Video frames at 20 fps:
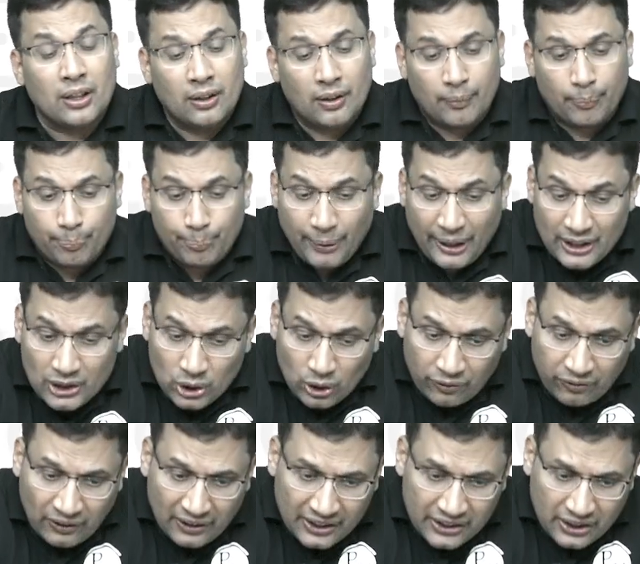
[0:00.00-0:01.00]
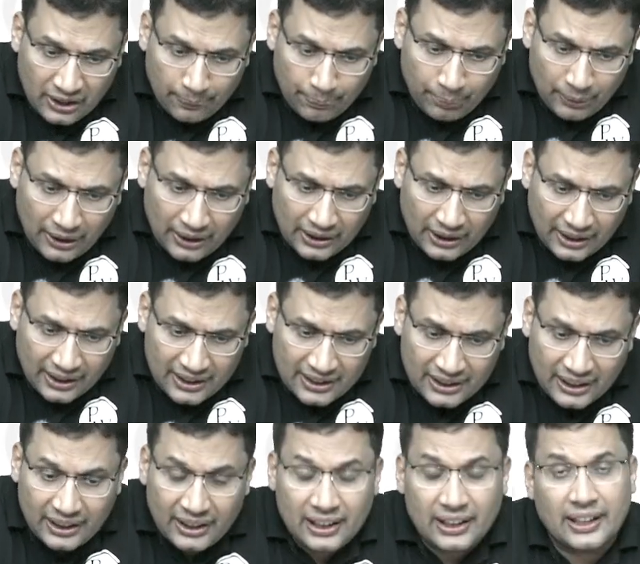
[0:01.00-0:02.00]
Basophilic stippling, that is seen
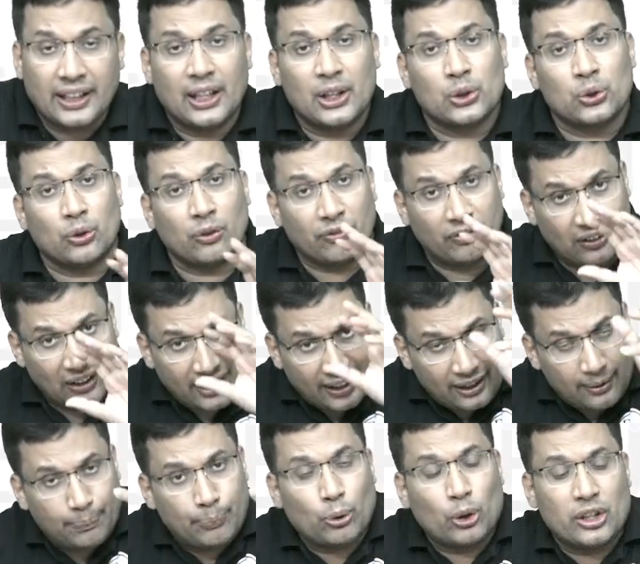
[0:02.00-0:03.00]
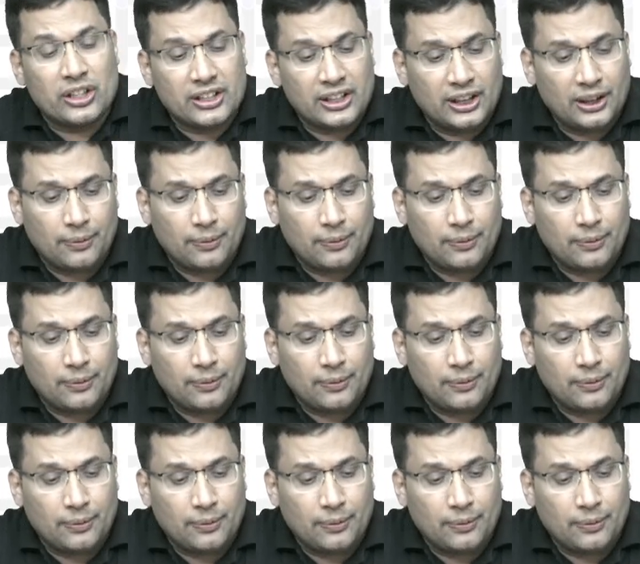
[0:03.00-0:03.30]
in case of lead poisoning.